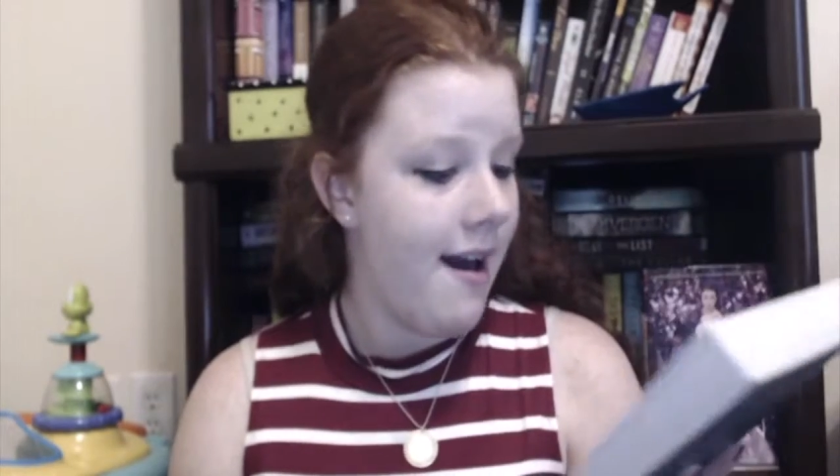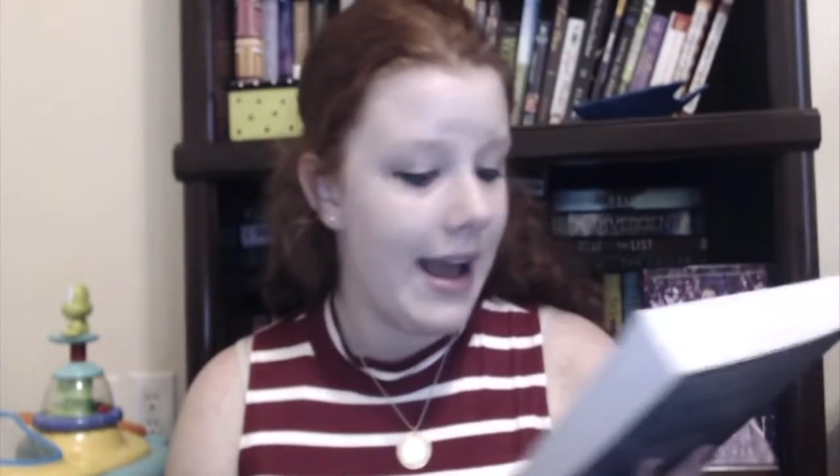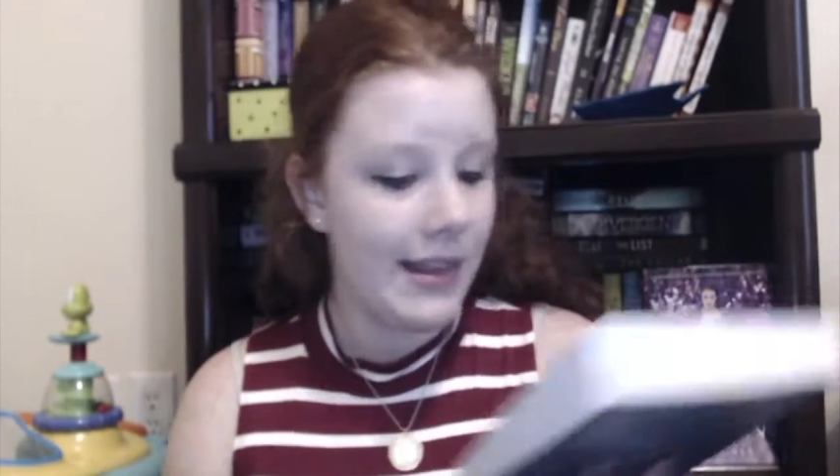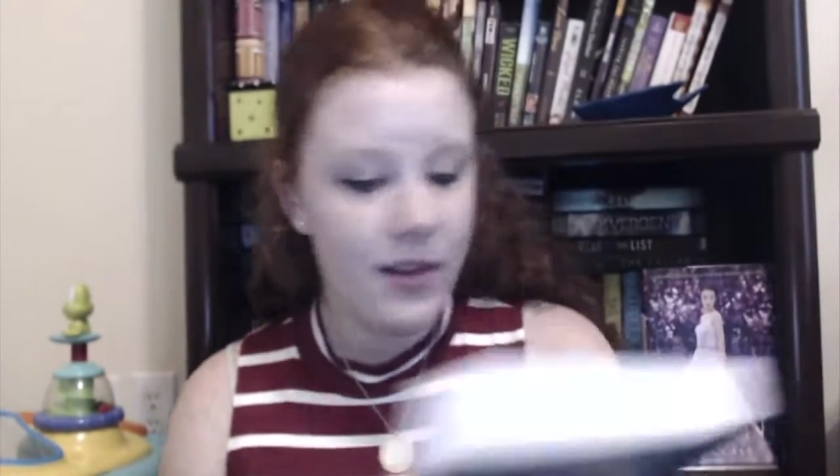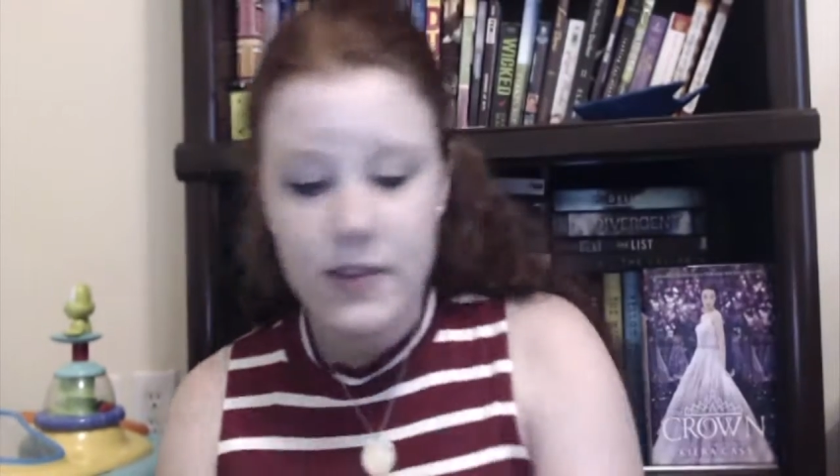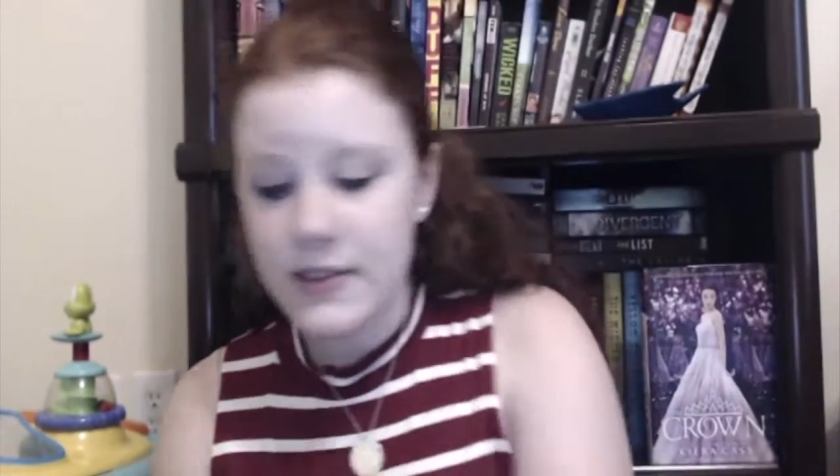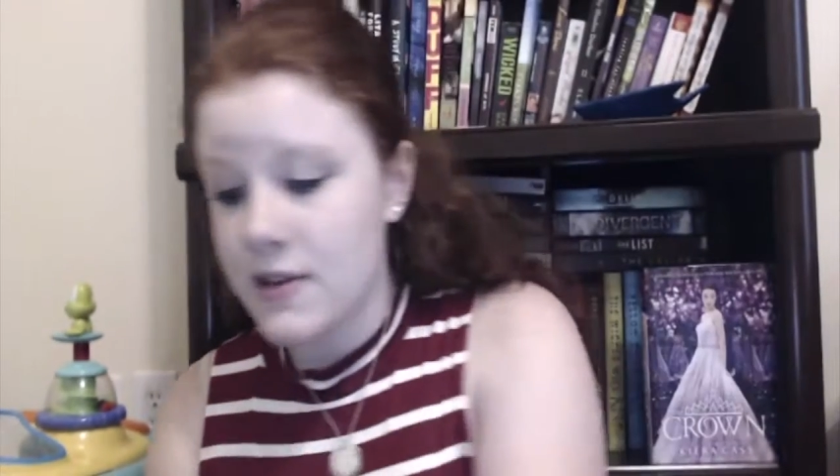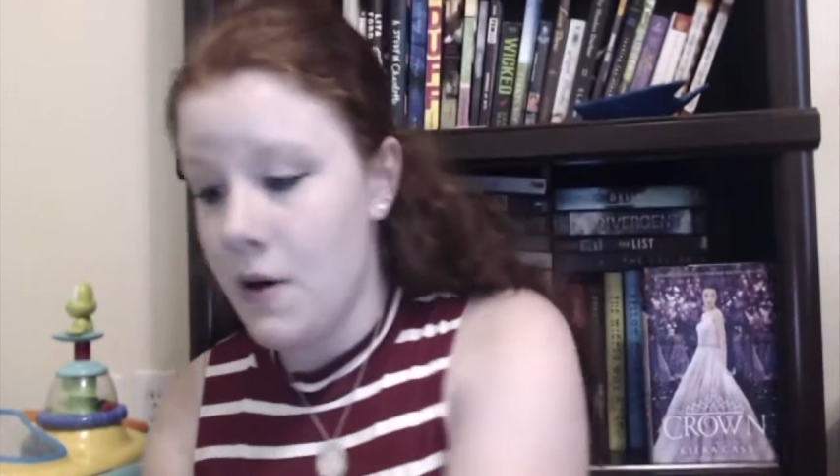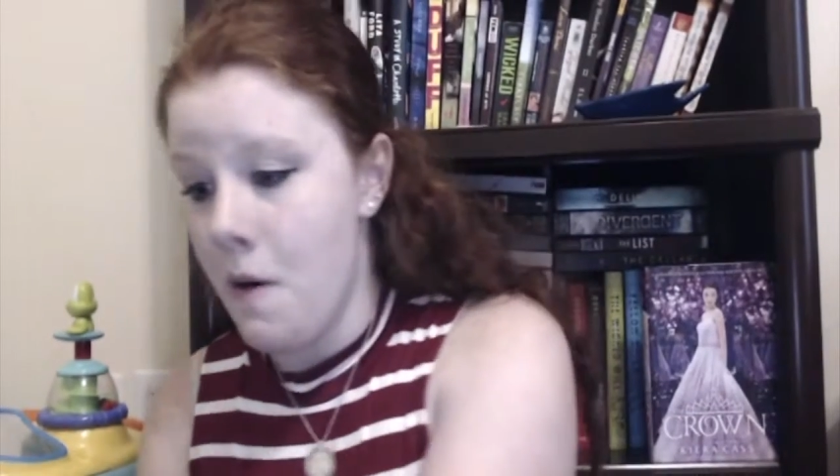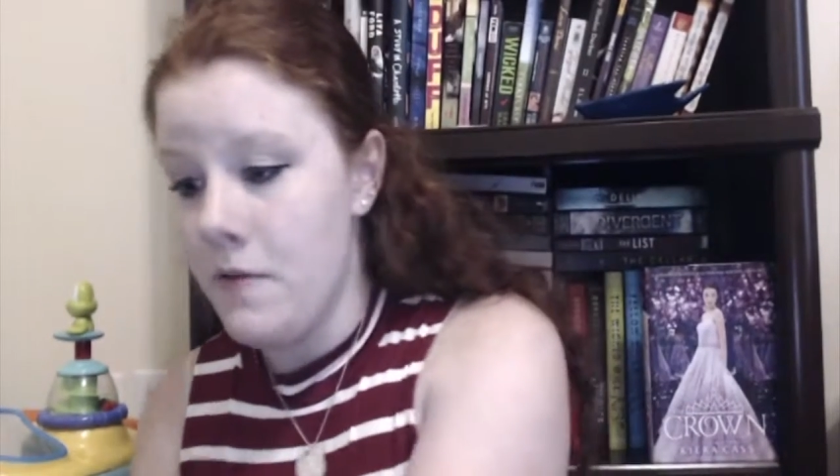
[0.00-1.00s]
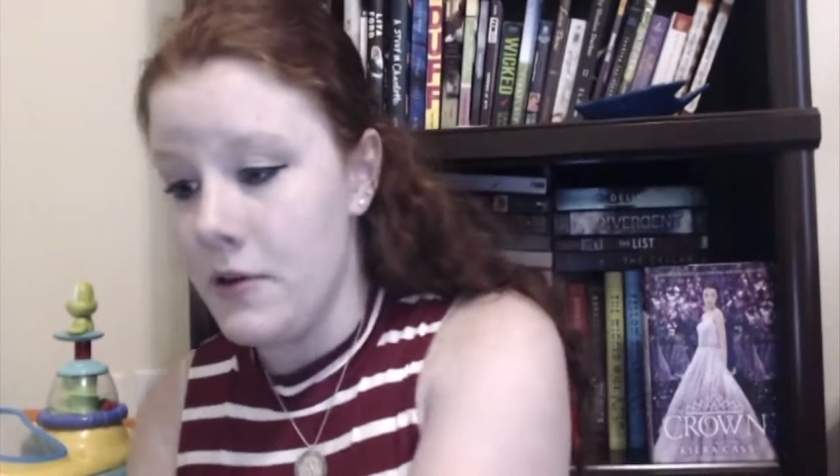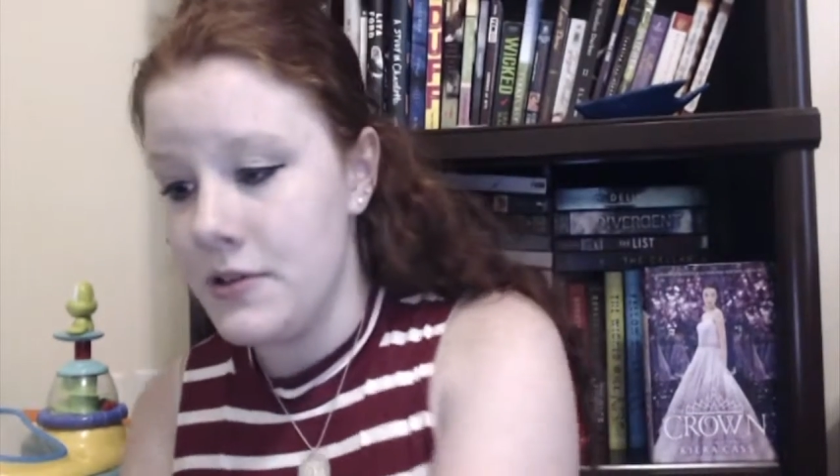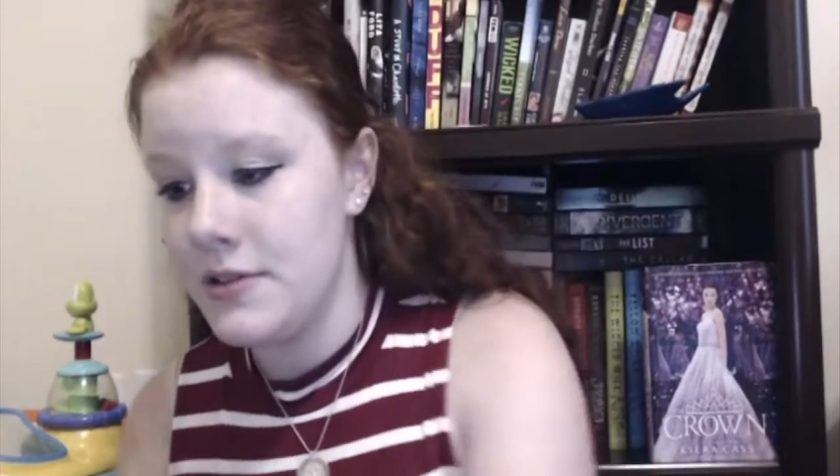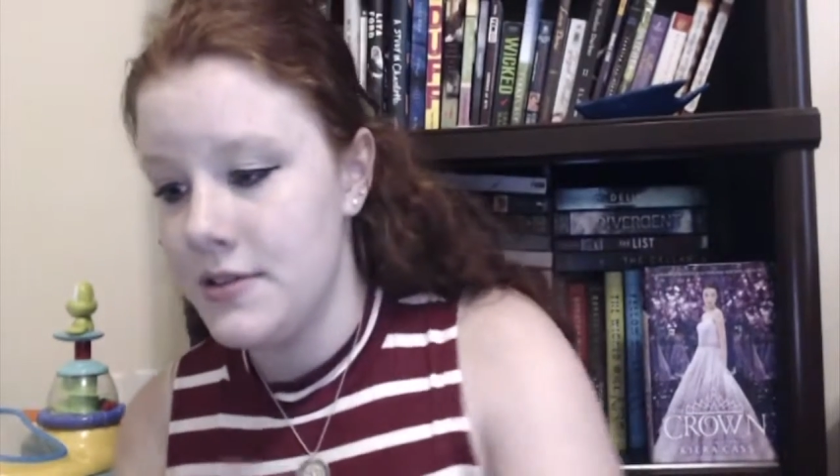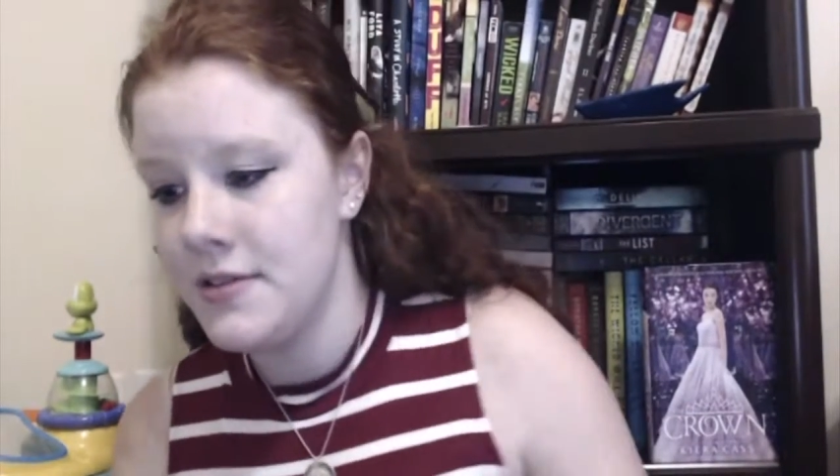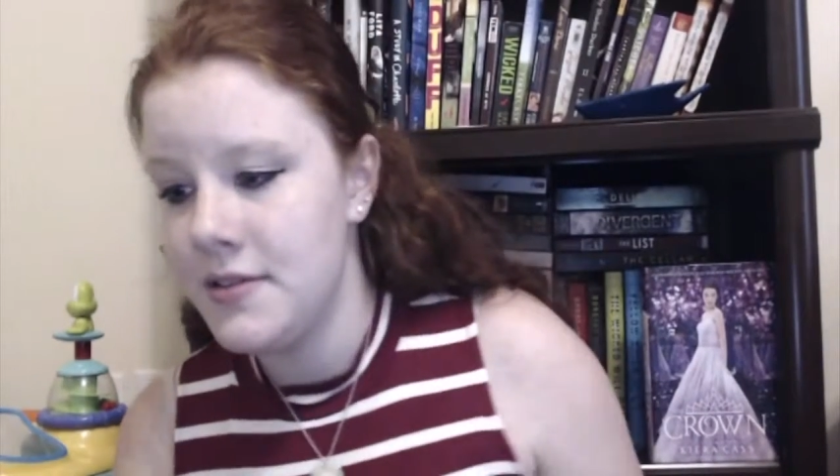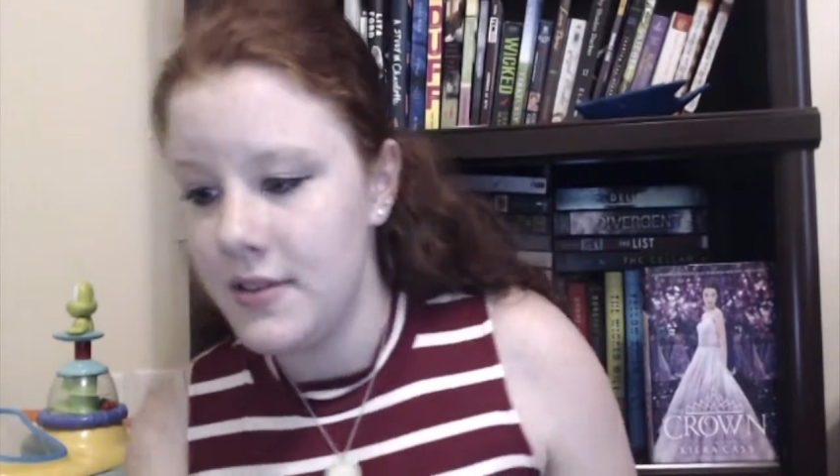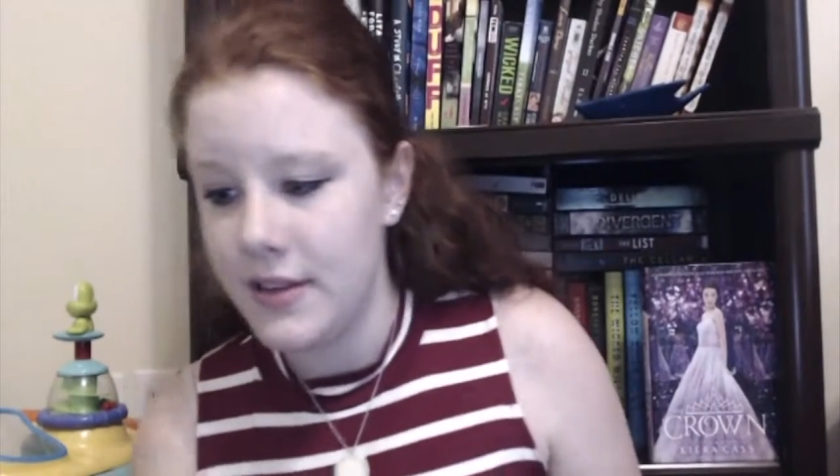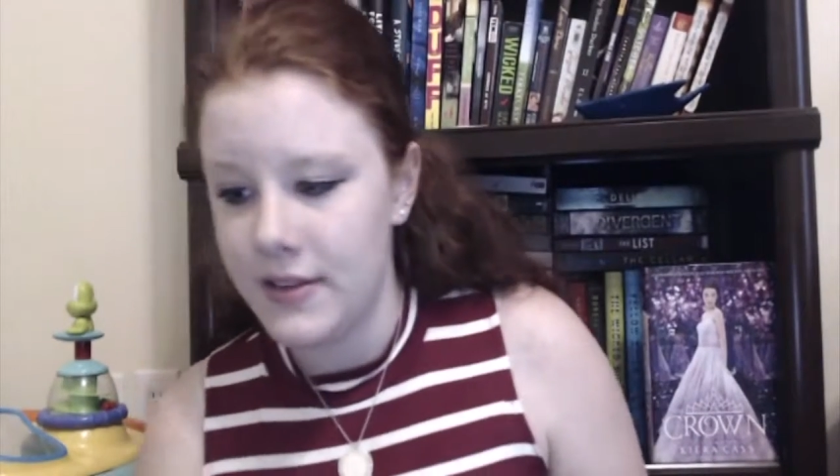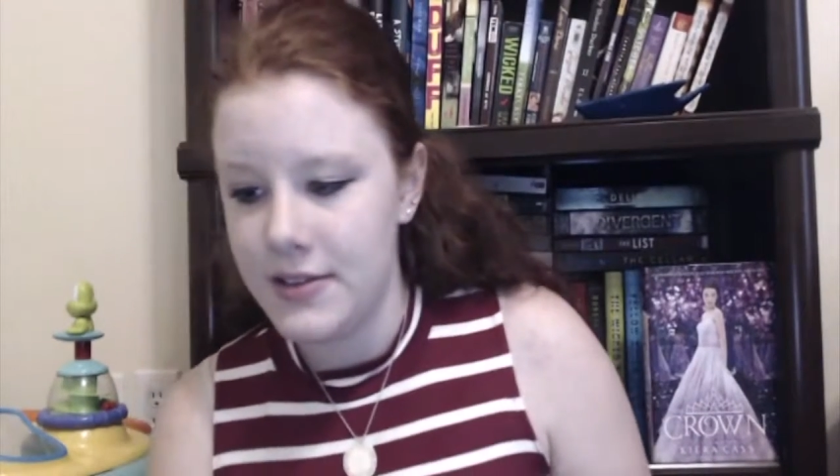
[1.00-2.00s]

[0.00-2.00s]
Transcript: I love these covers. Like